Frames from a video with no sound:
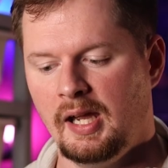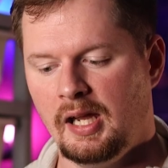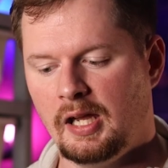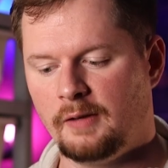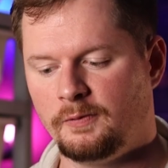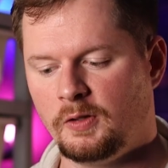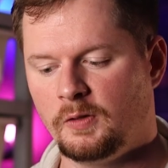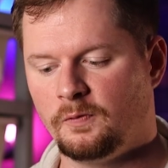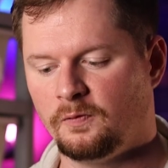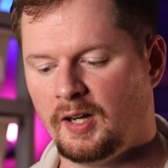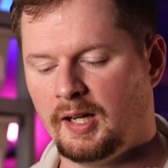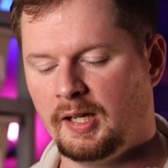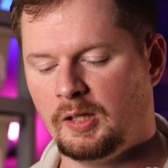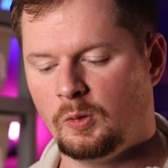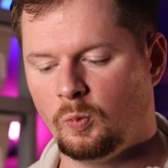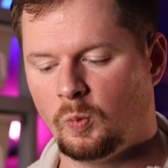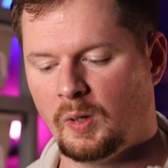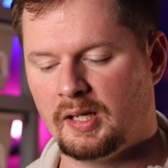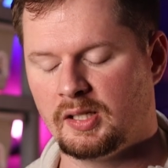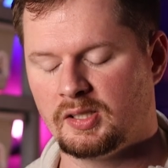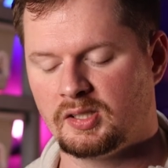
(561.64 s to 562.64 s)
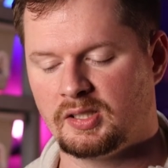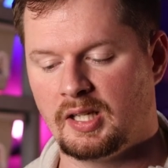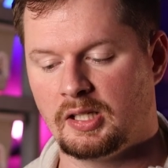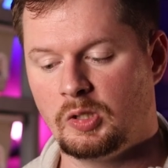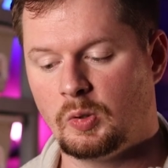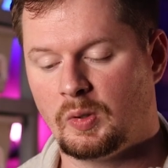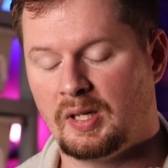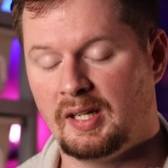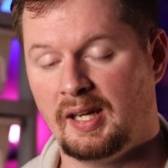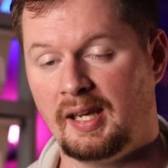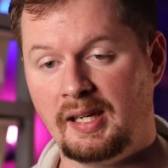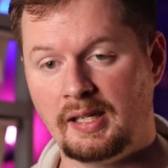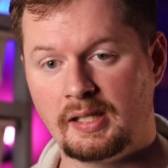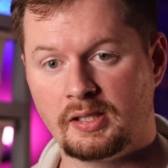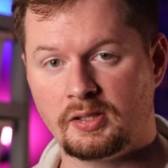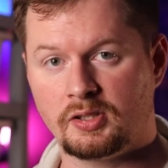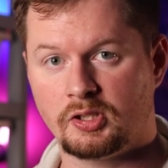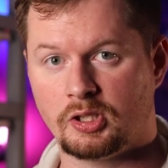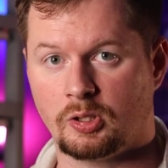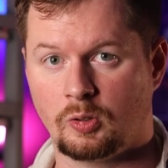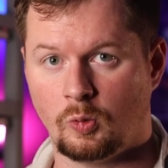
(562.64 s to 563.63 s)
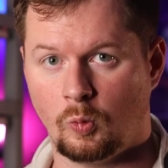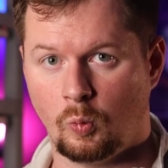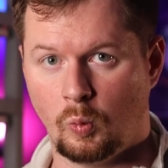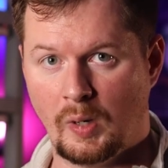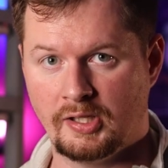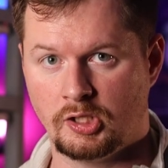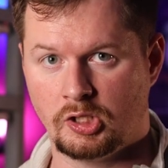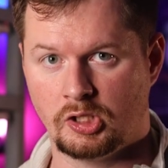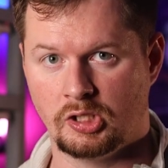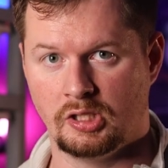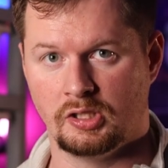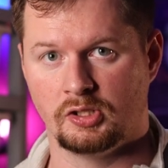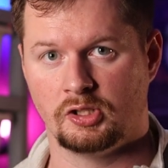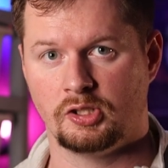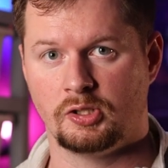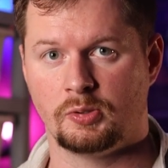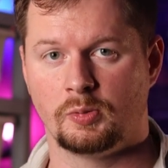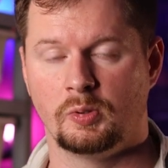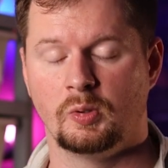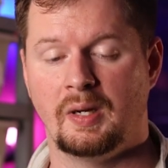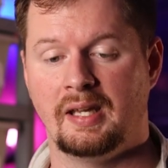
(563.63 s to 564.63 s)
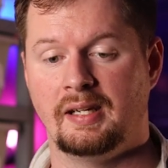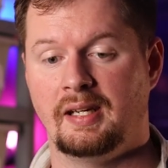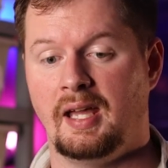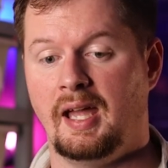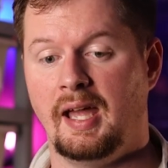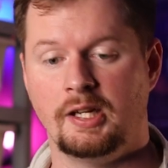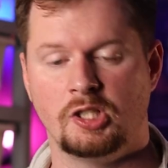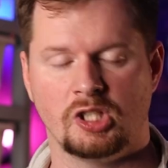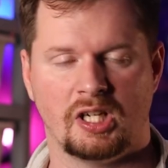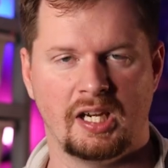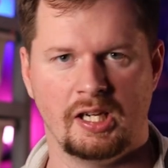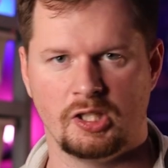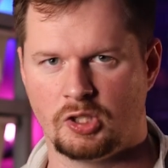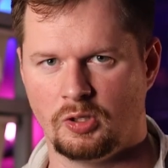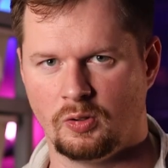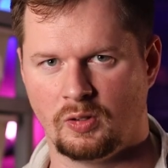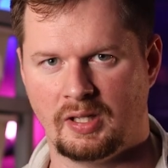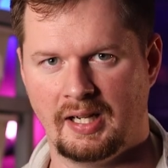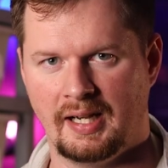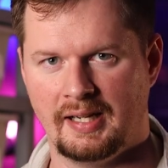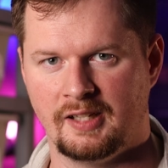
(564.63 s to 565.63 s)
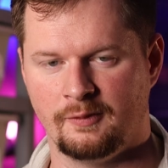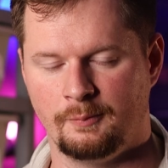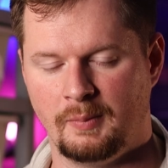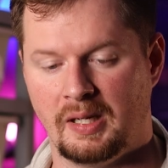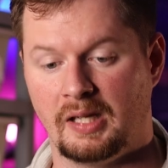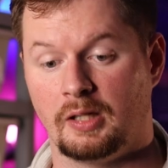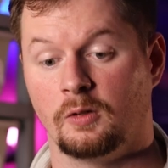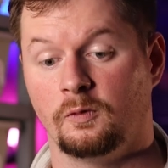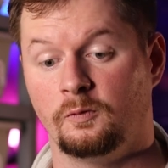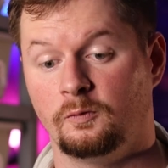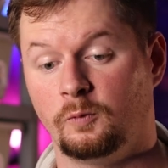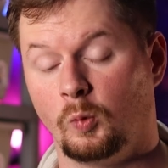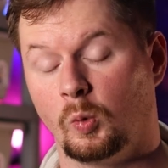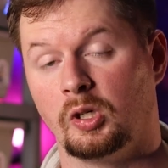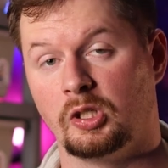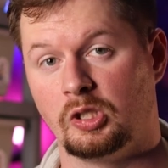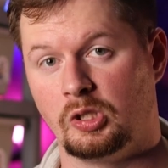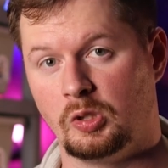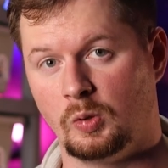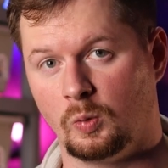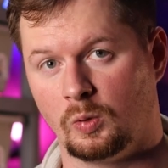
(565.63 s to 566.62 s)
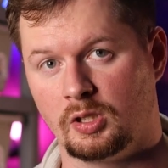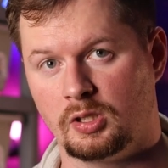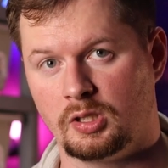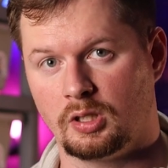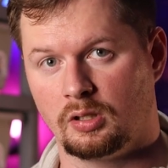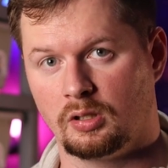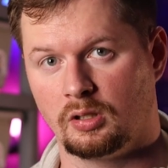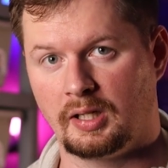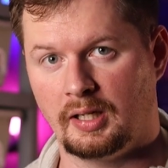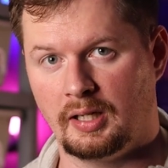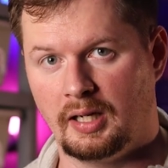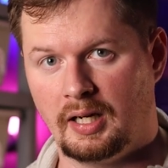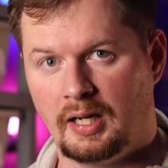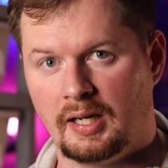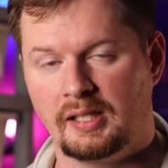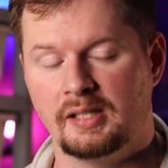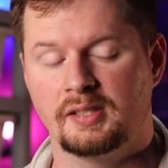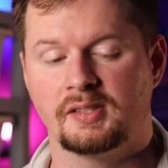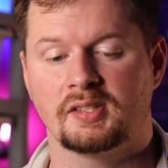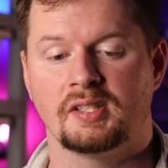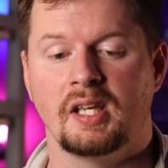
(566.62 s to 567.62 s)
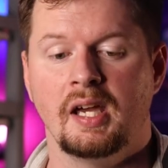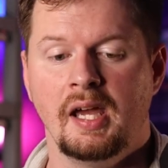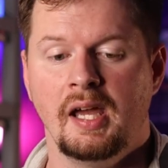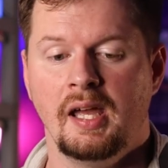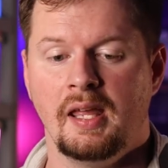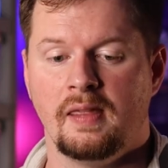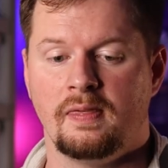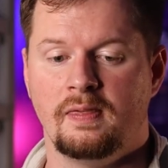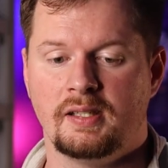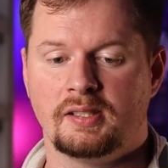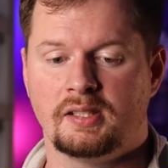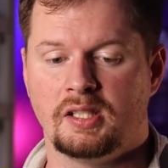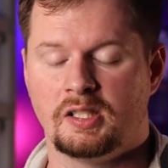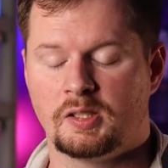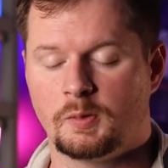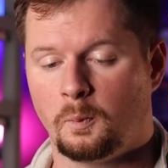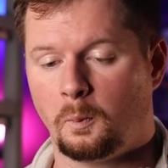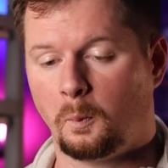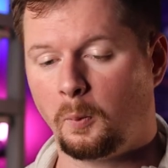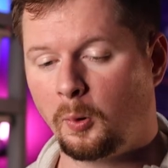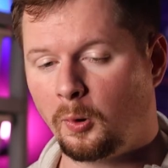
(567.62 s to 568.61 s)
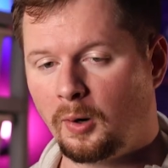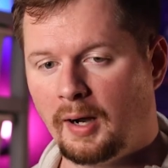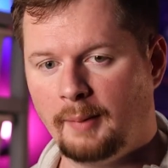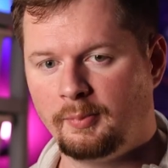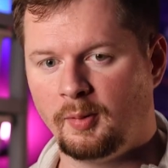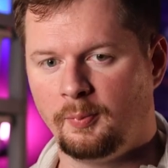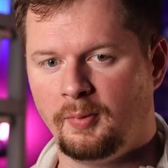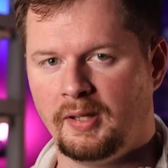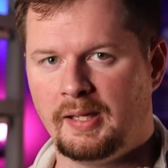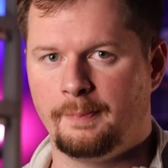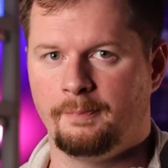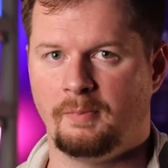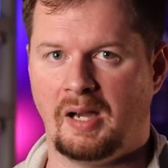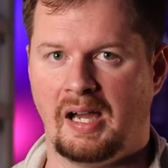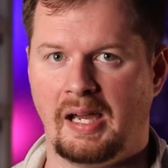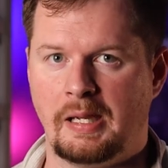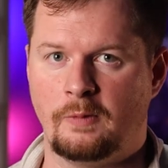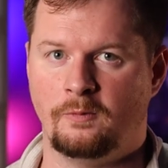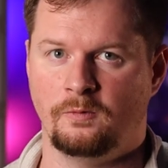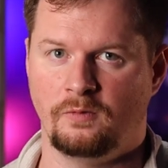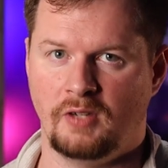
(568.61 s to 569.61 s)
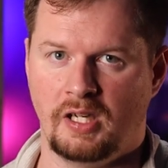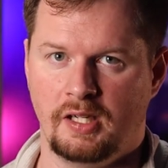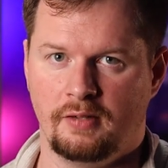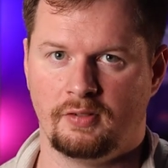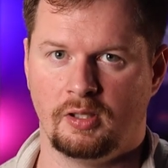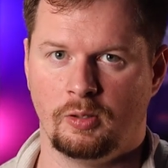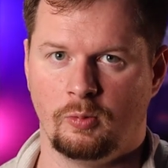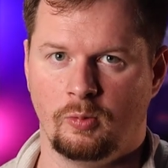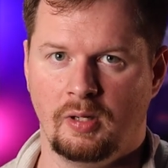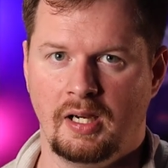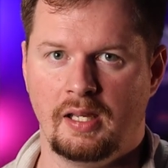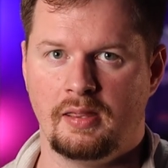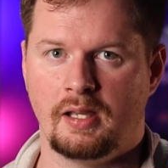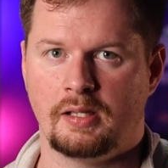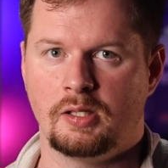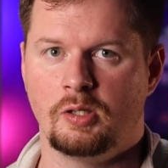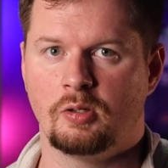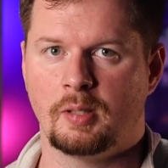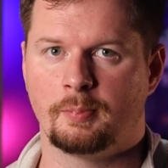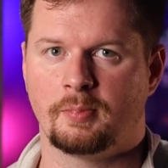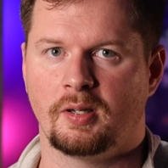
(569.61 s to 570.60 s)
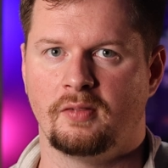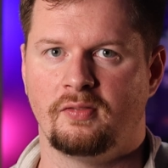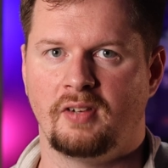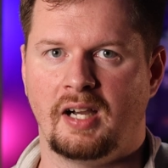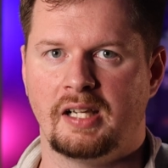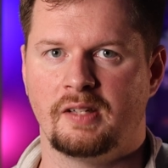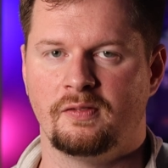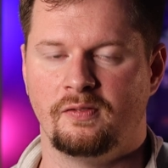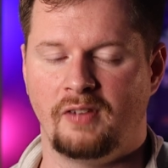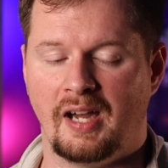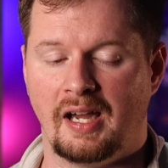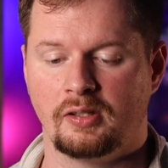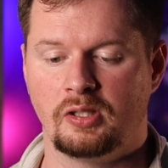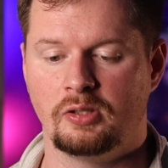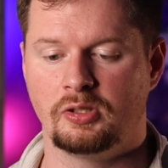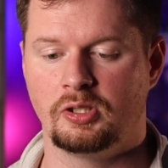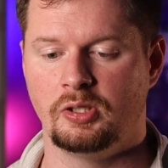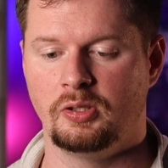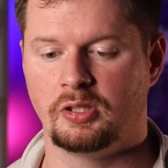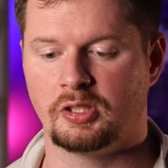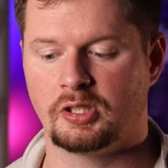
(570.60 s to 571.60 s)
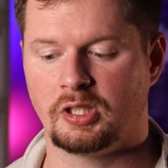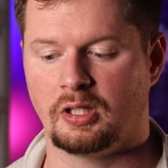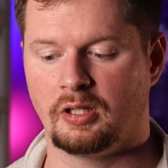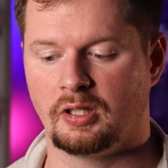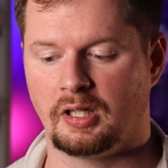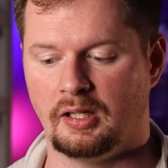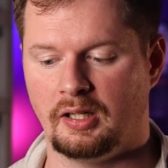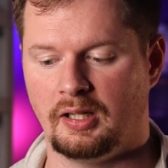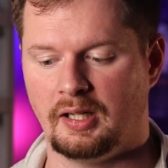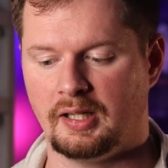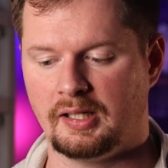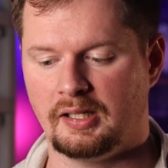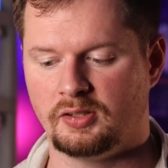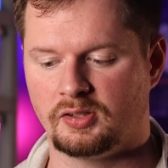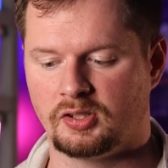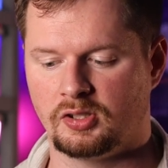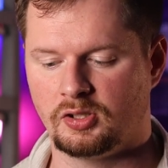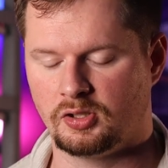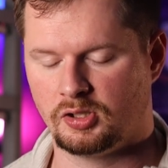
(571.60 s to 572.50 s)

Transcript: if you find ways that you can answer questions through an educational kind of manner for your target audience, this is probably my favorite way that you can provide value to your target audience.